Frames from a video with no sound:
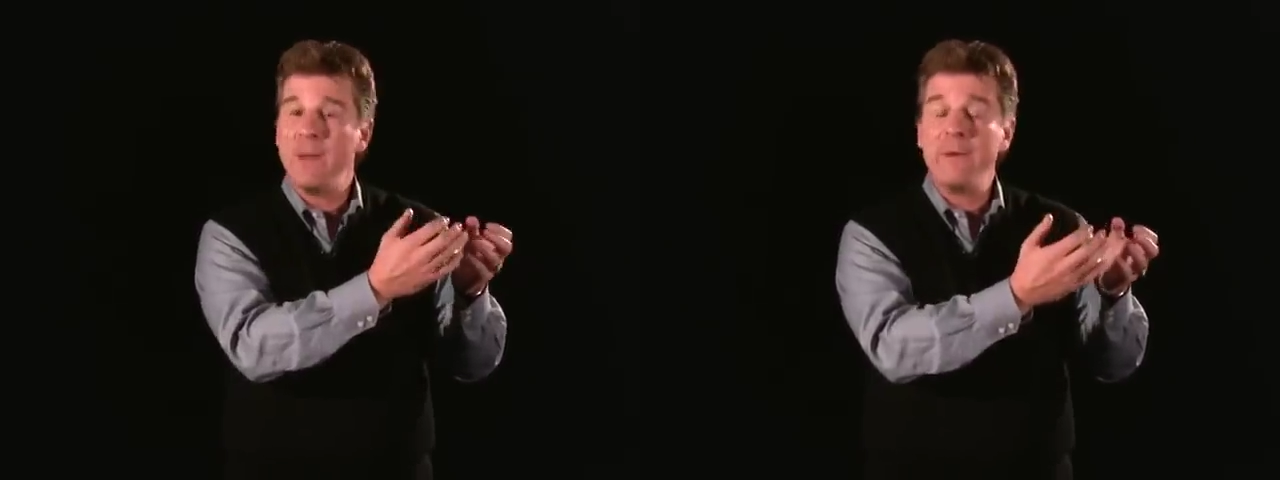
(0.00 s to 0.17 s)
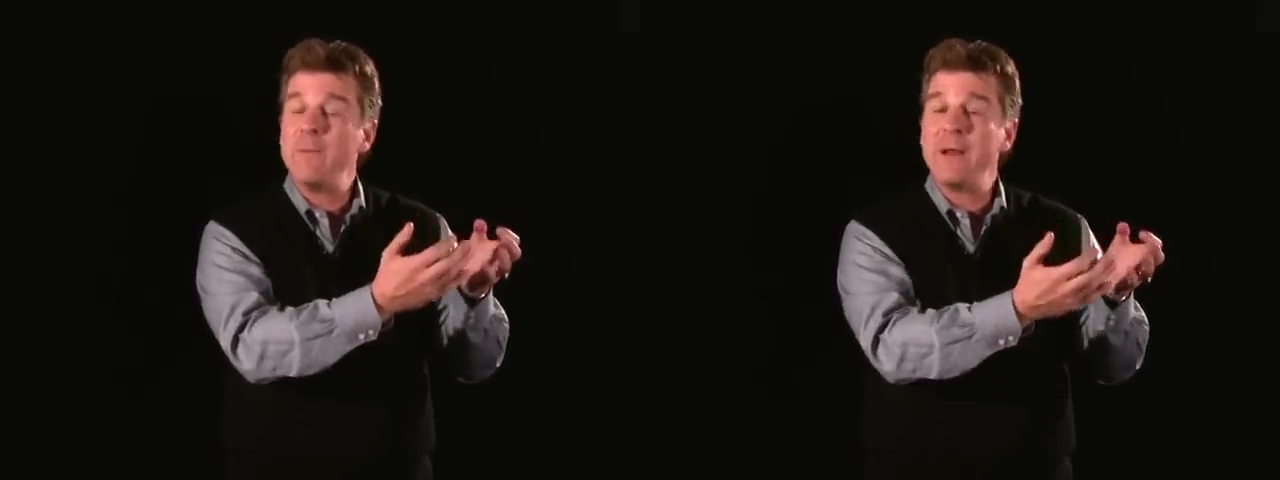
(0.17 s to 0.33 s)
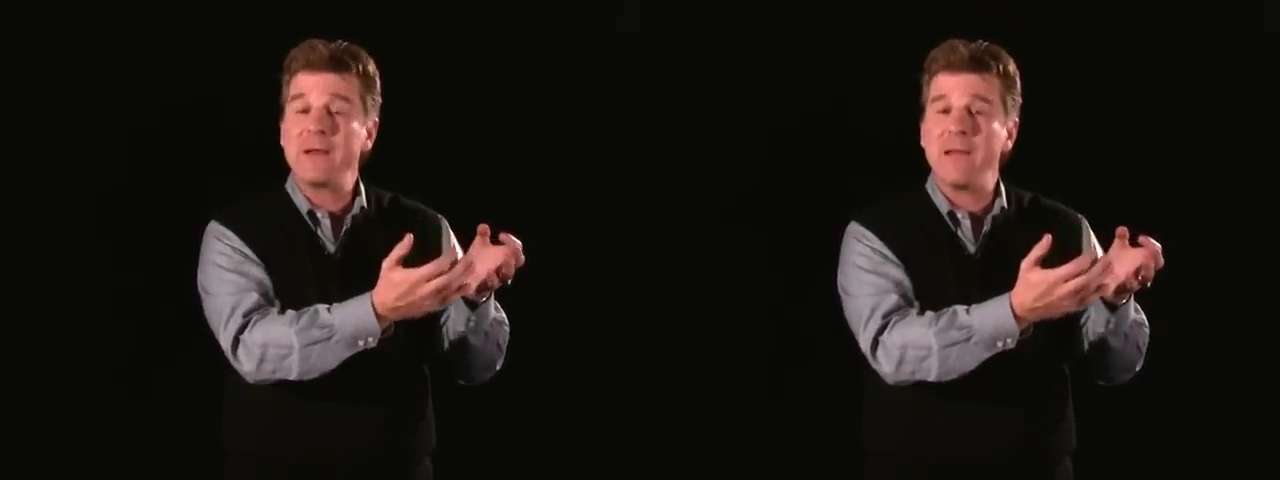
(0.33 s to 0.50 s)

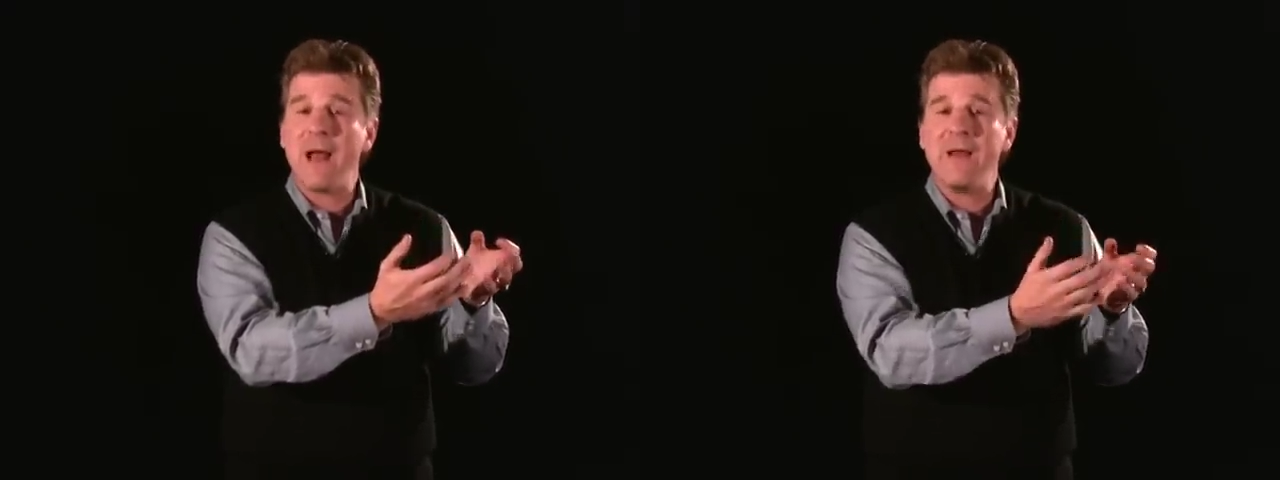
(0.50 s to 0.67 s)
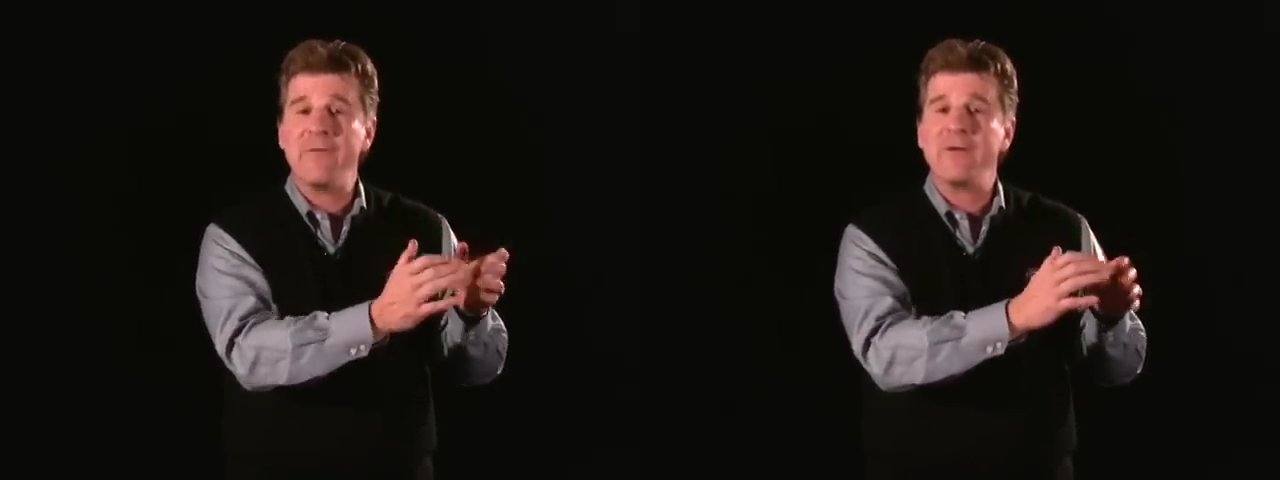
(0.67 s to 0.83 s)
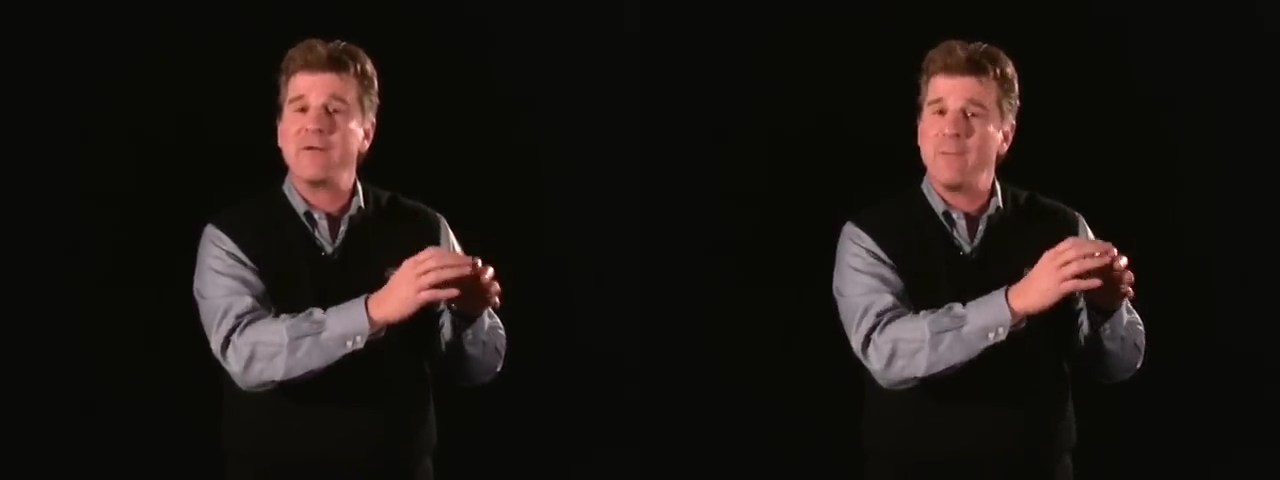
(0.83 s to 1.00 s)
maybe to make
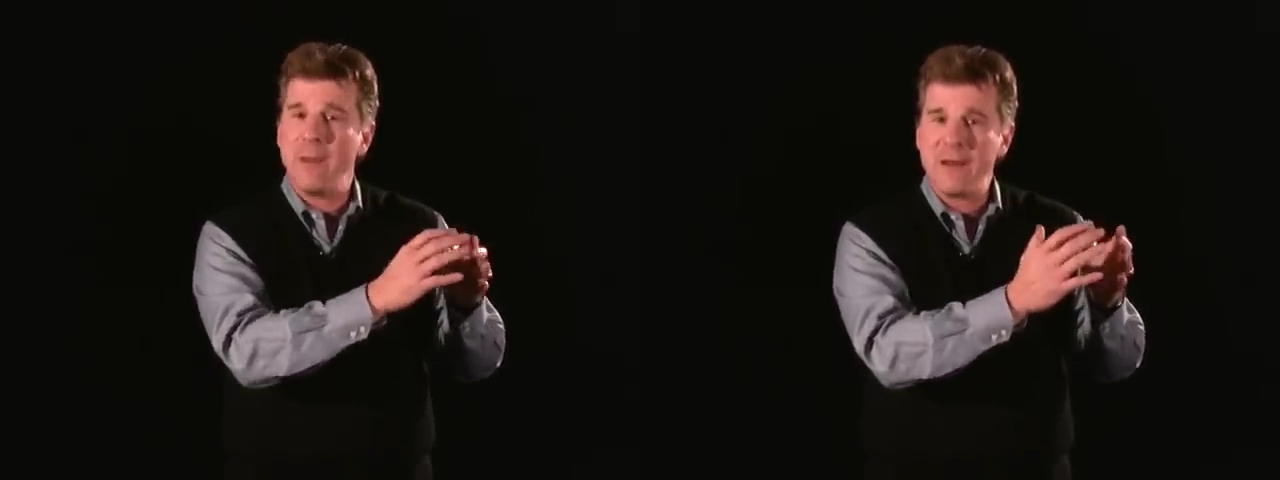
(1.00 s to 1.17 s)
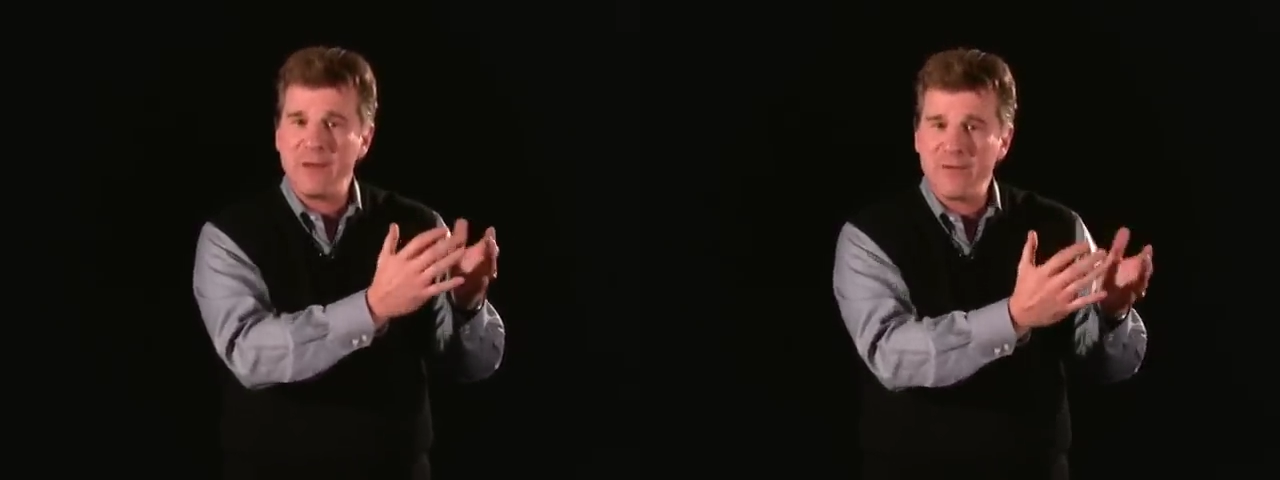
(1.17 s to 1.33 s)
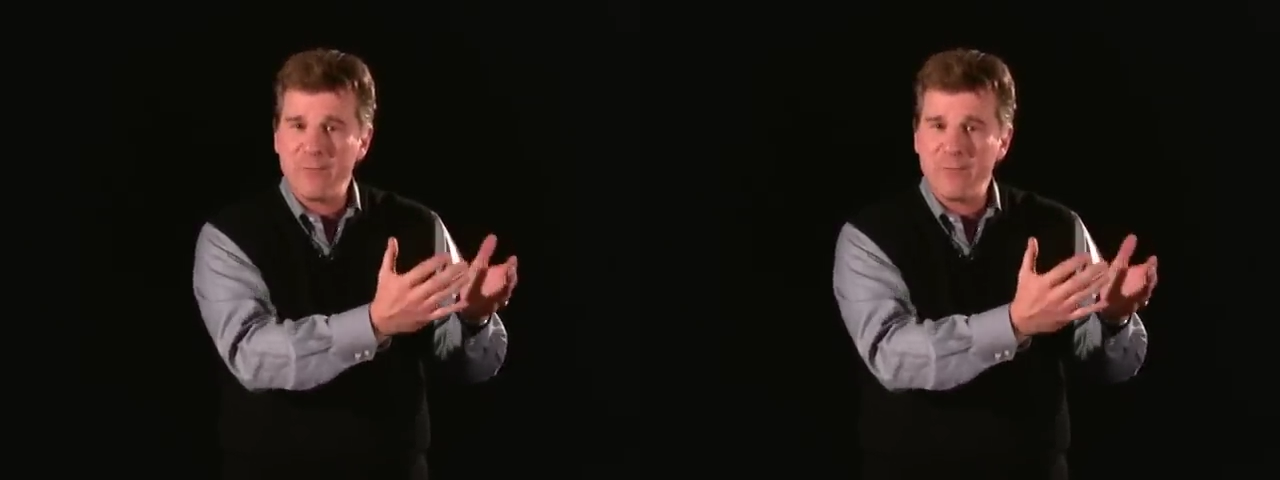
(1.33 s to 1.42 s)
light of it, to make it a